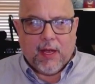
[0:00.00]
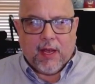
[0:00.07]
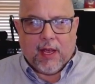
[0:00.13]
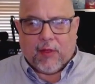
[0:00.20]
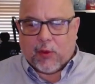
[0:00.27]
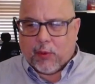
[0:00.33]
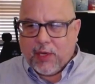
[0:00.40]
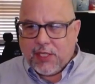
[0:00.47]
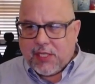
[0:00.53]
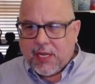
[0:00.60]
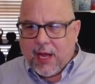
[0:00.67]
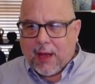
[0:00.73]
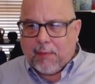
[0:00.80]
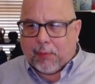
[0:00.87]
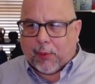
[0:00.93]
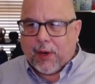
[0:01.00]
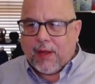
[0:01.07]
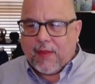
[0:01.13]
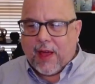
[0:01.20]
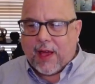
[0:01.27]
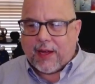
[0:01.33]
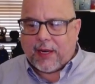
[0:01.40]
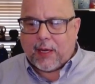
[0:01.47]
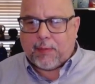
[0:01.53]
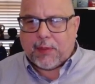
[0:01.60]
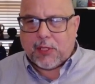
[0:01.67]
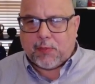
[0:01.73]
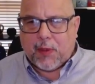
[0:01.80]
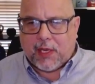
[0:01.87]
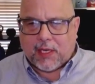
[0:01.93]
And the reason I bring that up
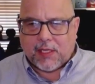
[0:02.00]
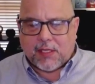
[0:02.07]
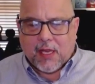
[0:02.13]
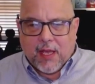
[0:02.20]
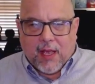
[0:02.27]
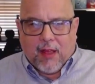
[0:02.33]
is because